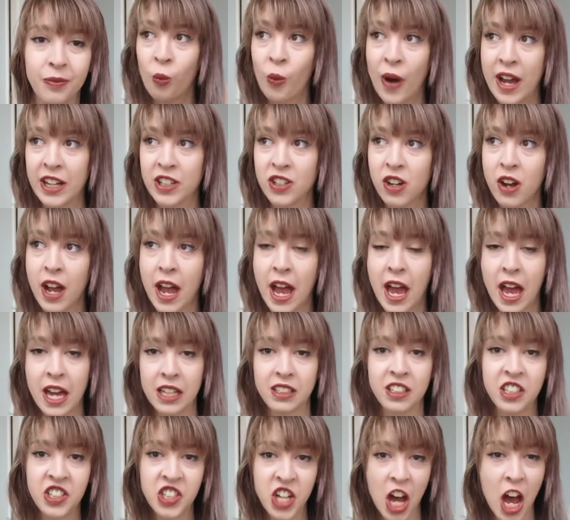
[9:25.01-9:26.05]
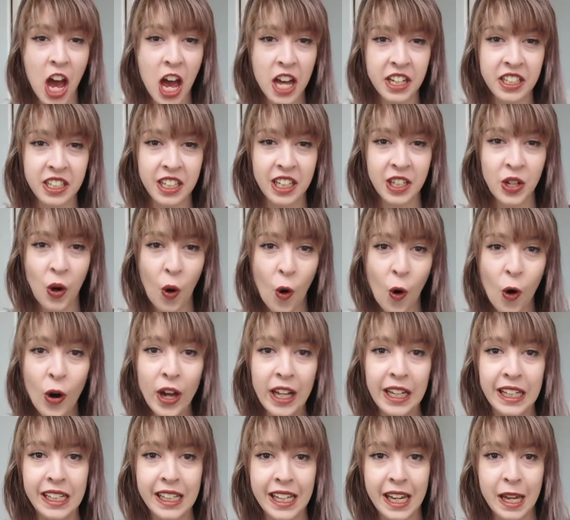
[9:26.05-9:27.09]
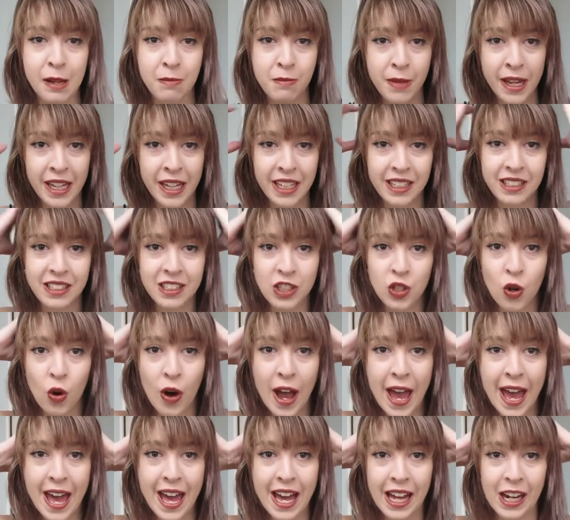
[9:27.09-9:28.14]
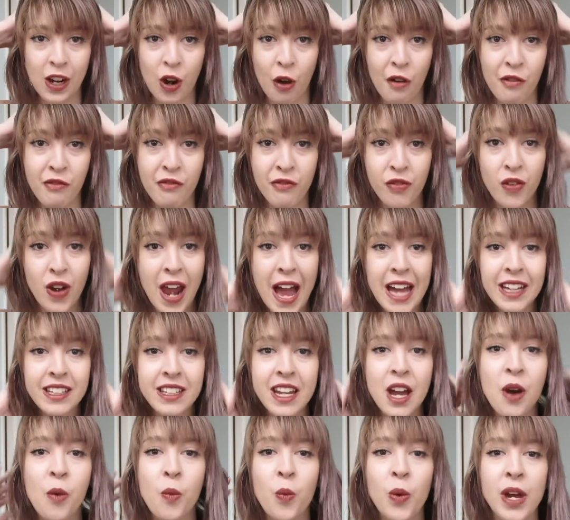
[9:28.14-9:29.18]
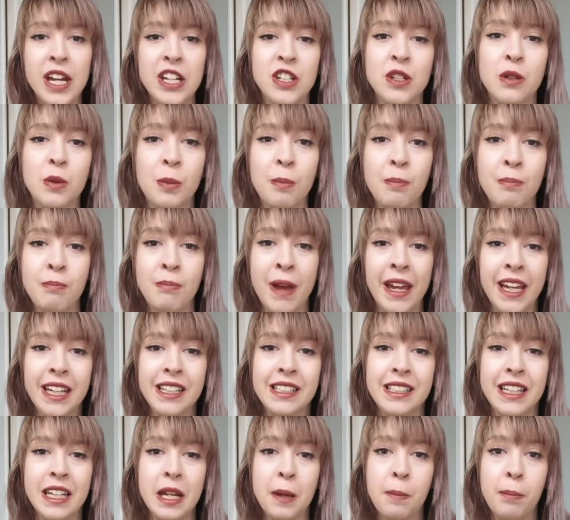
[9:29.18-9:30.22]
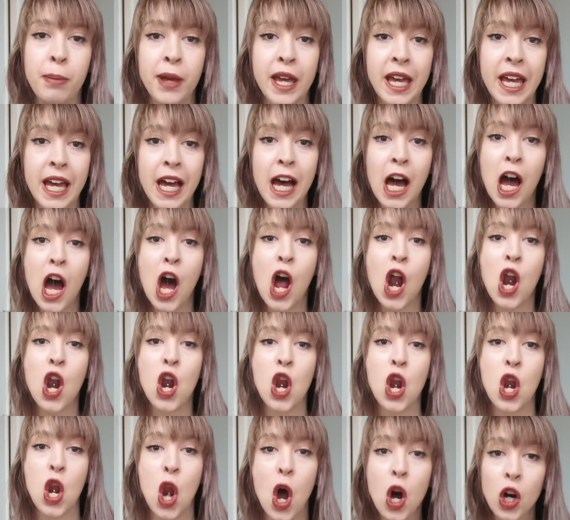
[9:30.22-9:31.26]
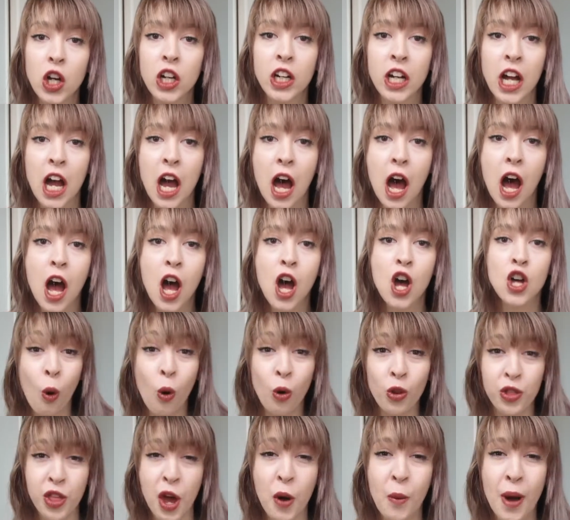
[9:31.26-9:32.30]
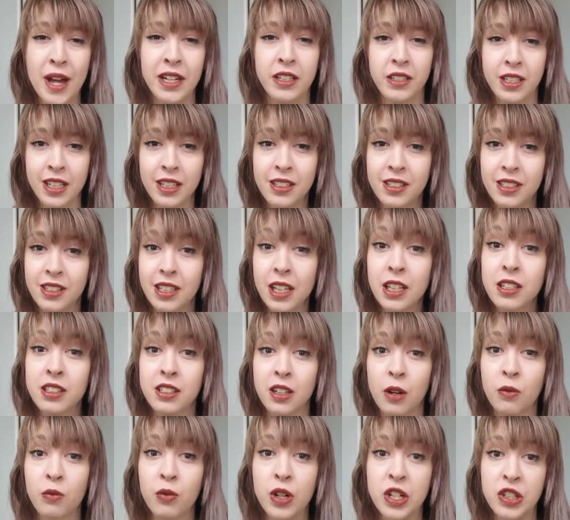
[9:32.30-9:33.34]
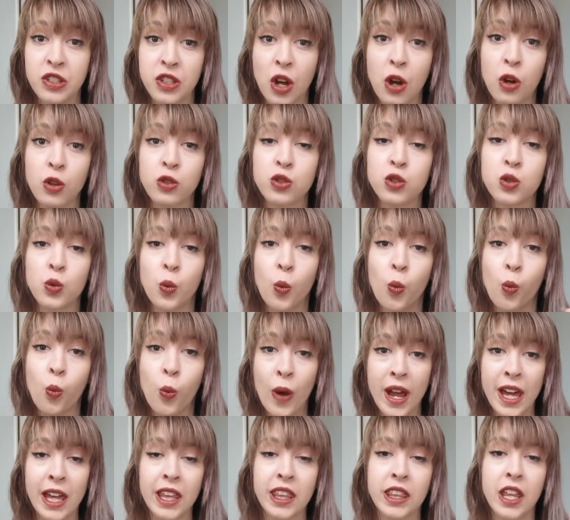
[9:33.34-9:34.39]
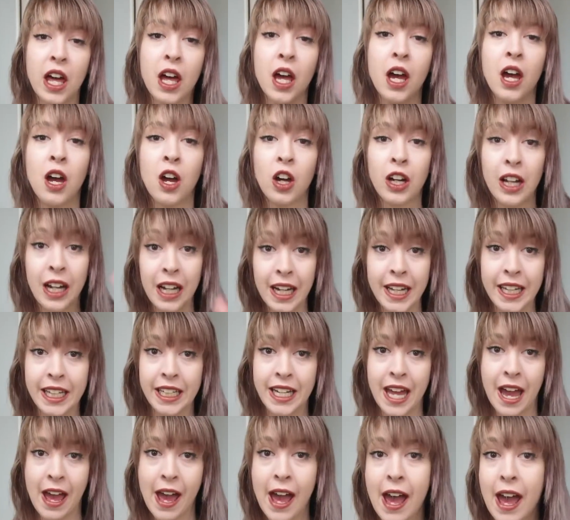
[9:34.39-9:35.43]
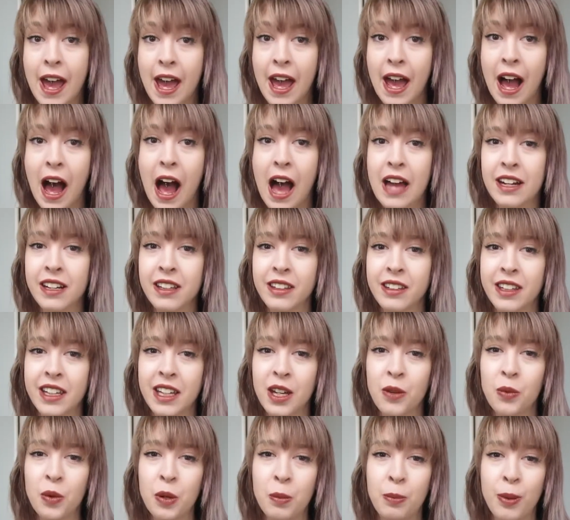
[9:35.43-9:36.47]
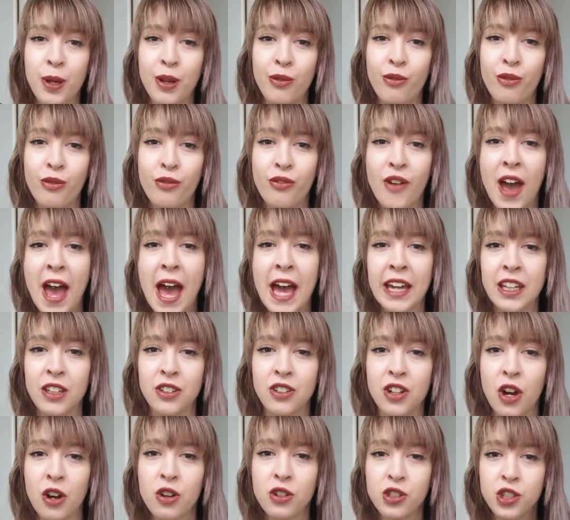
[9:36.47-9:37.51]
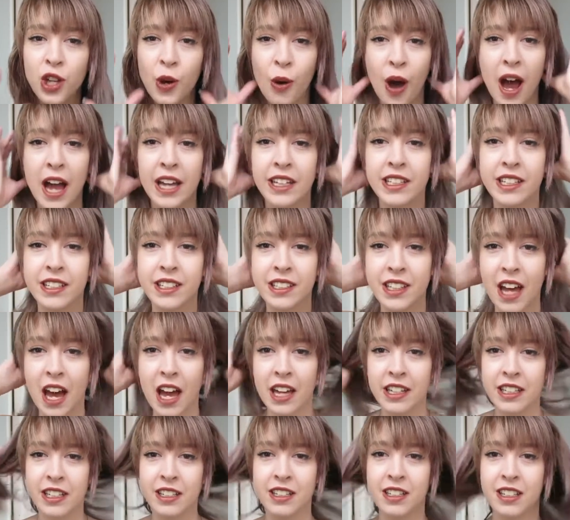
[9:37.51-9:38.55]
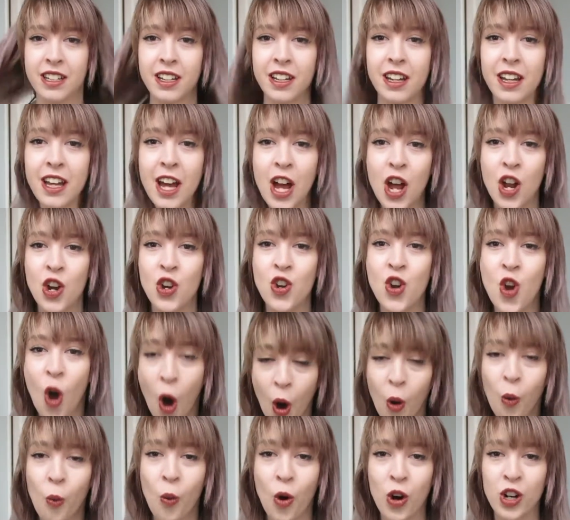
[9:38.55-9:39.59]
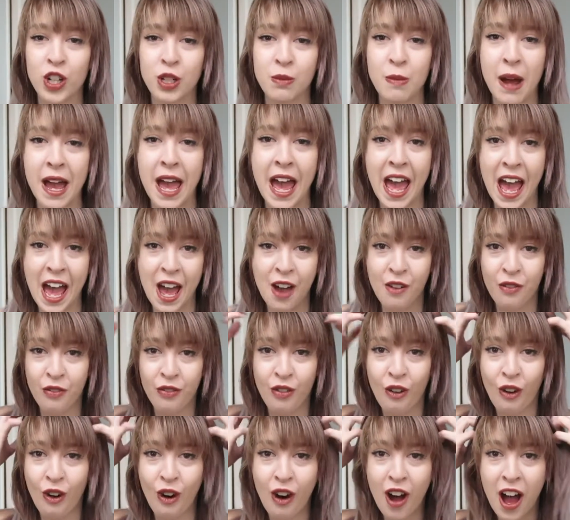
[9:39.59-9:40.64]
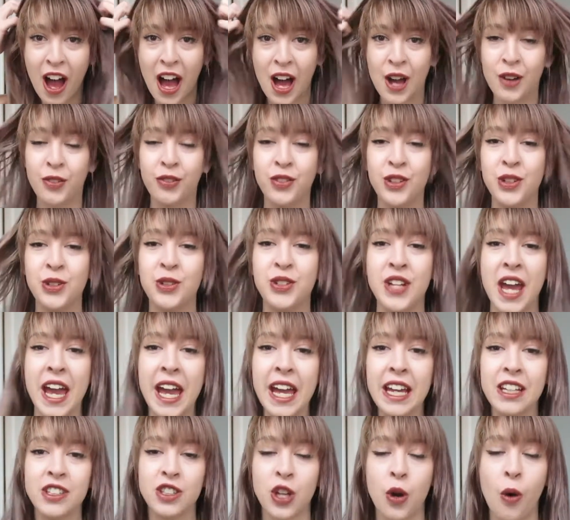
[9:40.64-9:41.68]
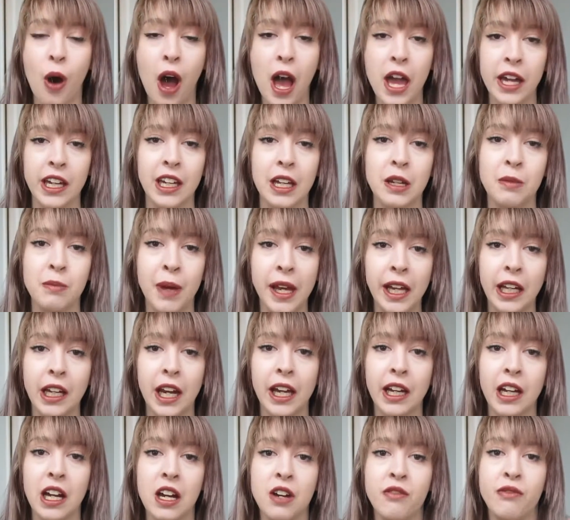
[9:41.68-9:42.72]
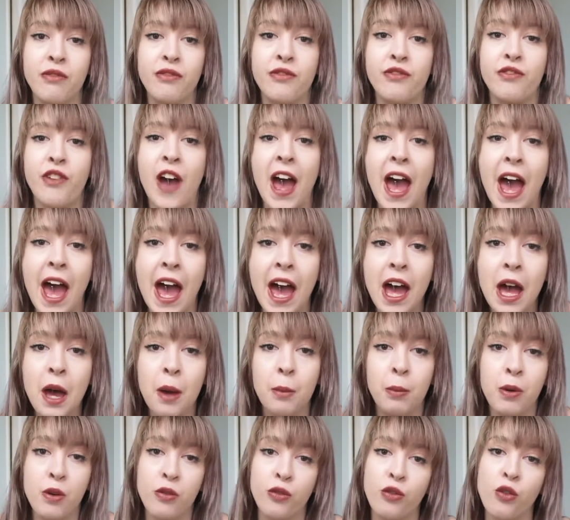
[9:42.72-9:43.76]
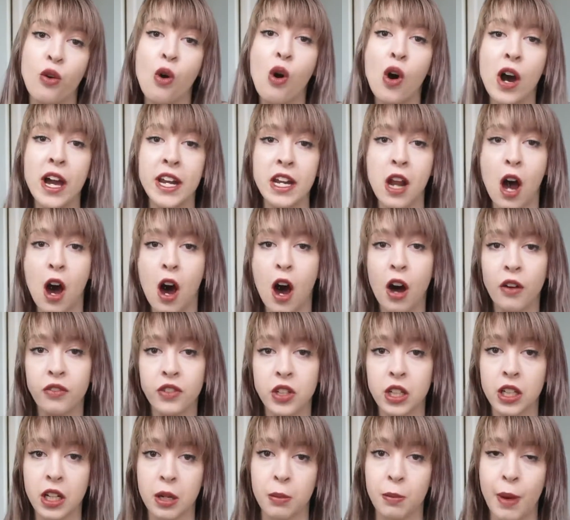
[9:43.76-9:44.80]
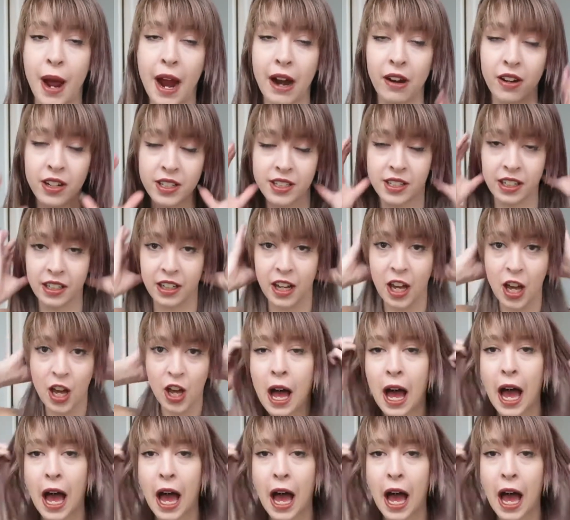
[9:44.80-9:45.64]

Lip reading: When your hair is dirty and oily, it makes your hair a lot flatter, which makes it appear longer. Although I did see some results with clean hair, I didn't think it would be fair, you know, so I decided to not wash my hair for a few days so I can make like a fair before and after comparison.